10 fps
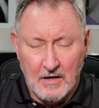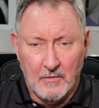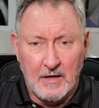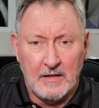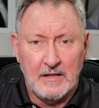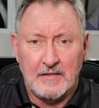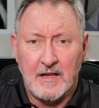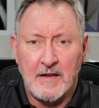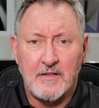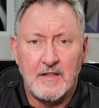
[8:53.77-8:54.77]
Well, at the
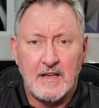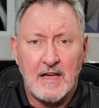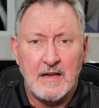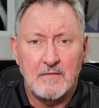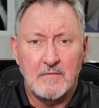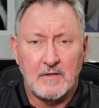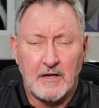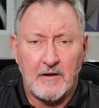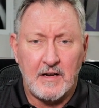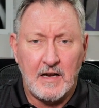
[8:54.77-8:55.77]
end of the day,
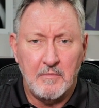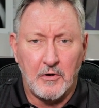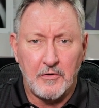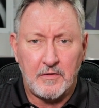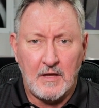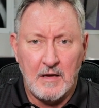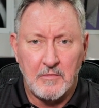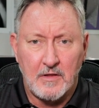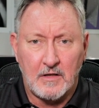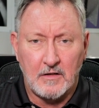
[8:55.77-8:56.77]
Larry and I both came
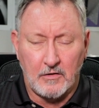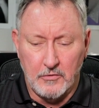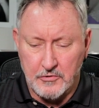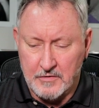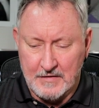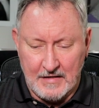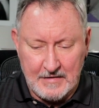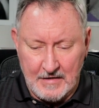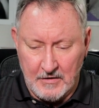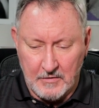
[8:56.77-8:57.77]
to the conclusion that,
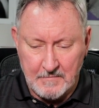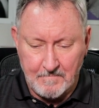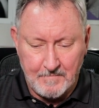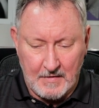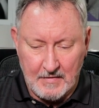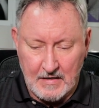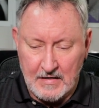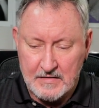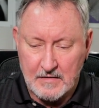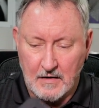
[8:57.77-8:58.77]
you know what,
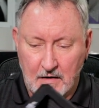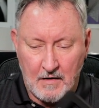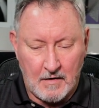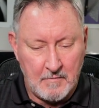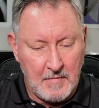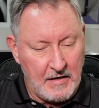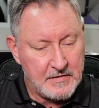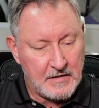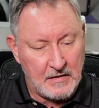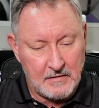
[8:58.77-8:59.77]
these are
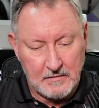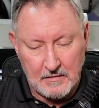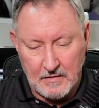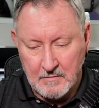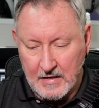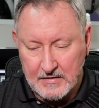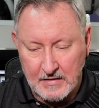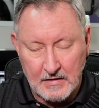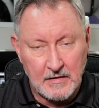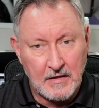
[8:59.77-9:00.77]
amazing,
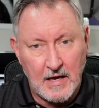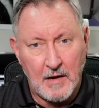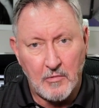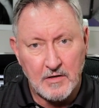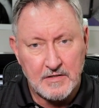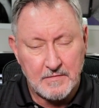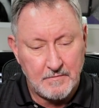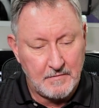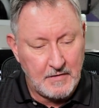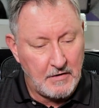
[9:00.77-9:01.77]
amazing cameras.
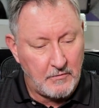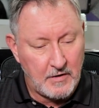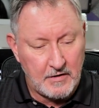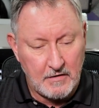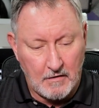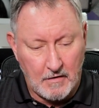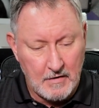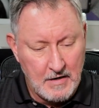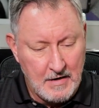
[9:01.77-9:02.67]
They really are.